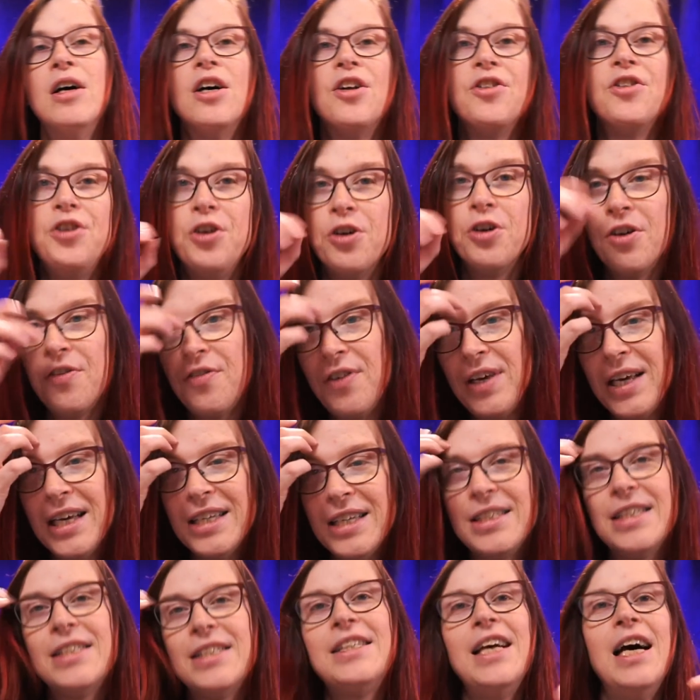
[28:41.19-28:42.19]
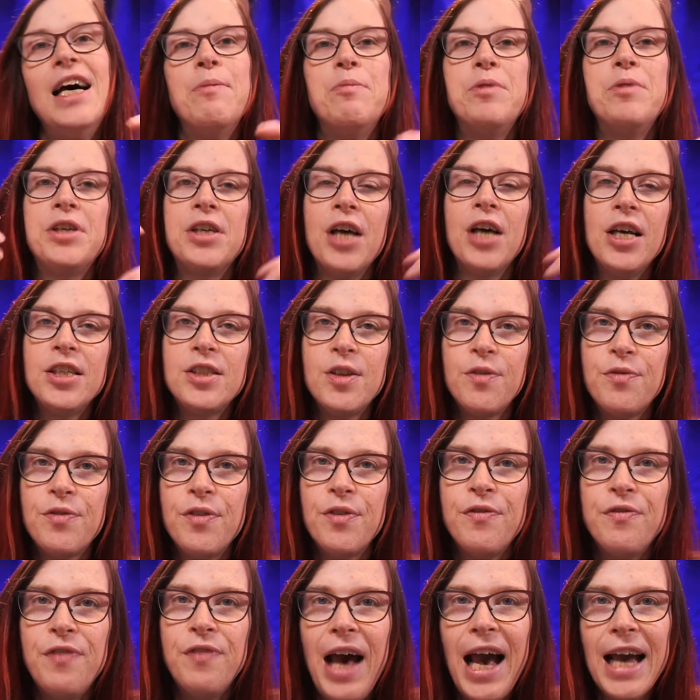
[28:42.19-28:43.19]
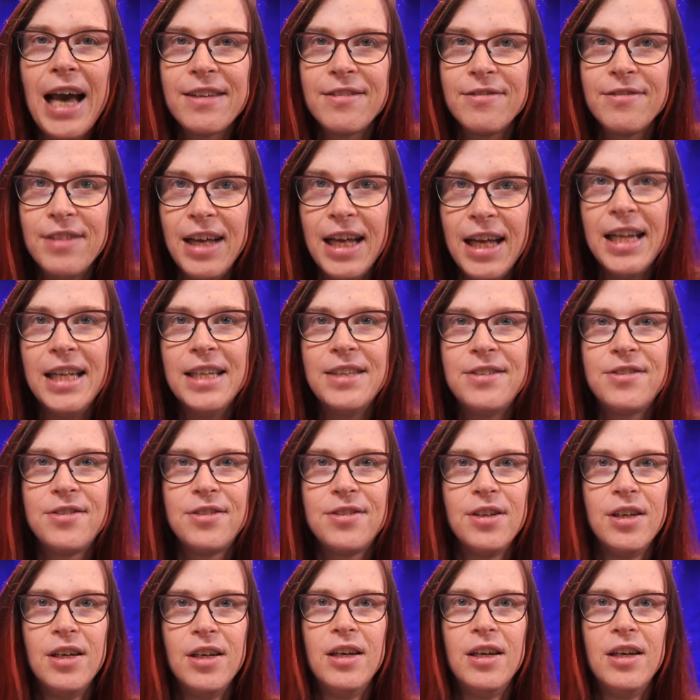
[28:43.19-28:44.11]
The only thing is that because of the fact that it's